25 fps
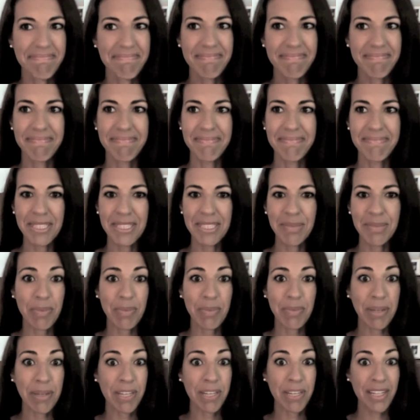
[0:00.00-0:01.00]
this might
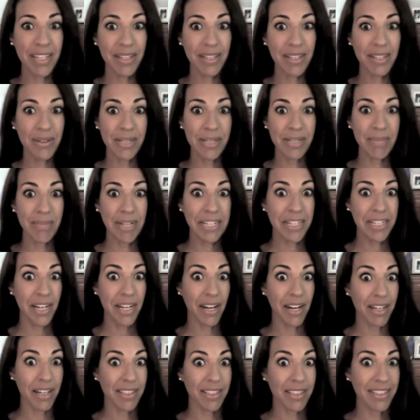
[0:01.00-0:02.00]
be it, or it might
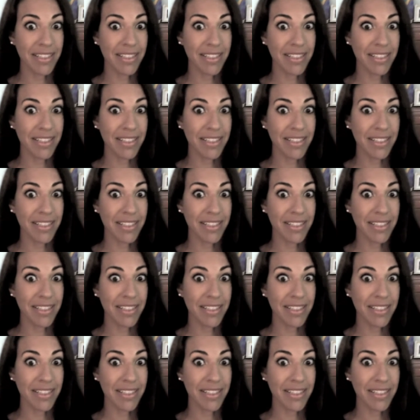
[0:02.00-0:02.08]
not, we